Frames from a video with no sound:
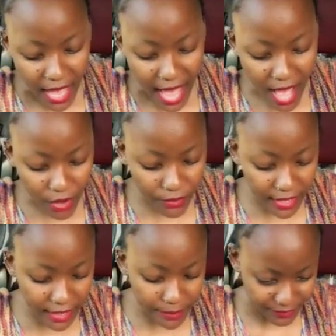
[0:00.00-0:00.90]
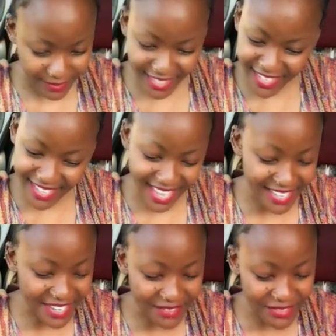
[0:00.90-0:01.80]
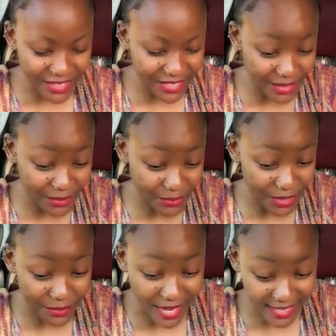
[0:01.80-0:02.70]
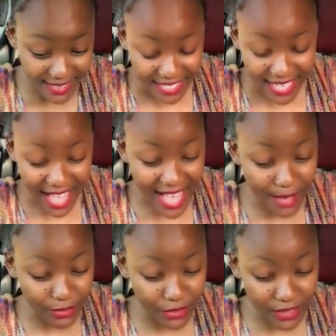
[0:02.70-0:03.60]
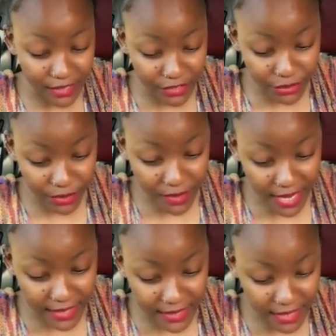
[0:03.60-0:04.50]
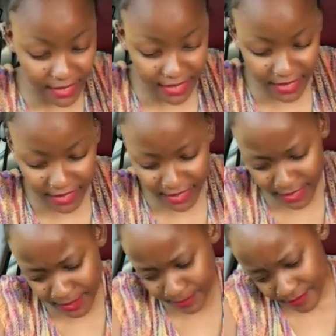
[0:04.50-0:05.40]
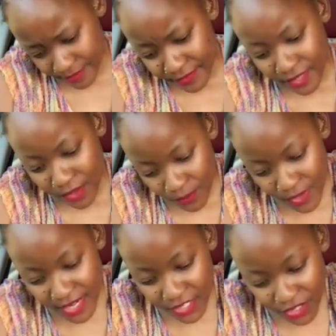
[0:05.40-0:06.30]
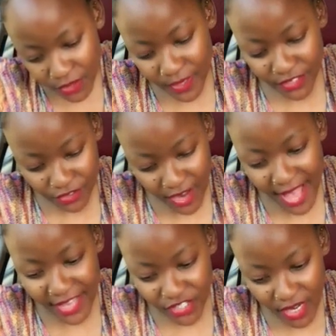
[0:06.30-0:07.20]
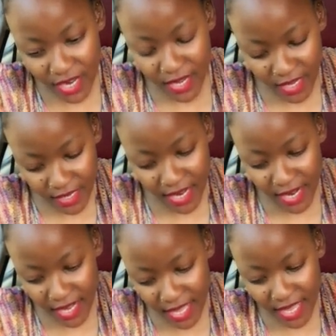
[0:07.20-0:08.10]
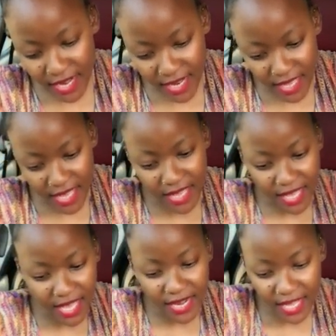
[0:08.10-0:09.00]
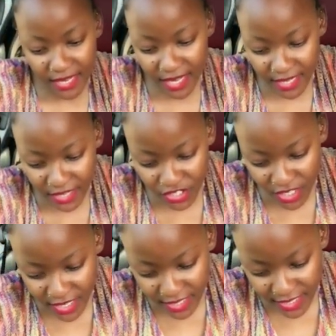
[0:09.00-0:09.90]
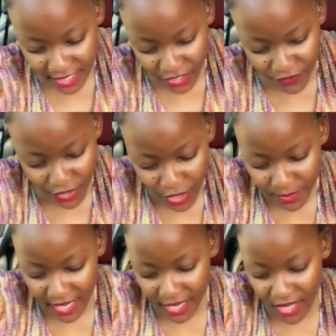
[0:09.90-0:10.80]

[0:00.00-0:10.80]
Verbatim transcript: I already, yeah, I love this rewrite. I absolutely love this rewrite. Okay, um, what I do is tragic. Da, da, da, da, da, da, da, Jesus has confirmed it.